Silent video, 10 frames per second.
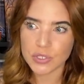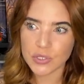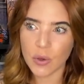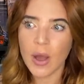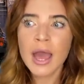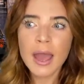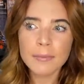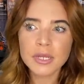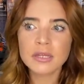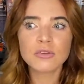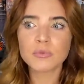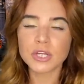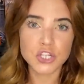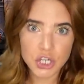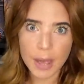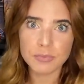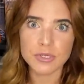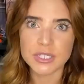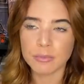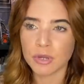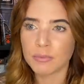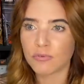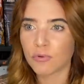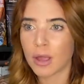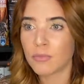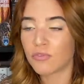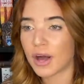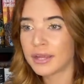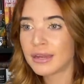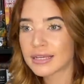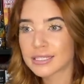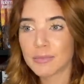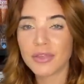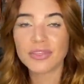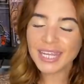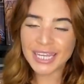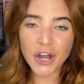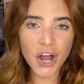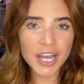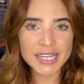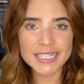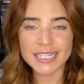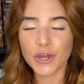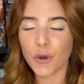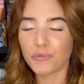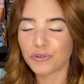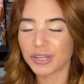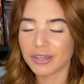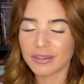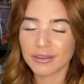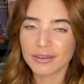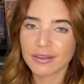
So I'm going to need to read a chapter summary before I move on next month in August and hopefully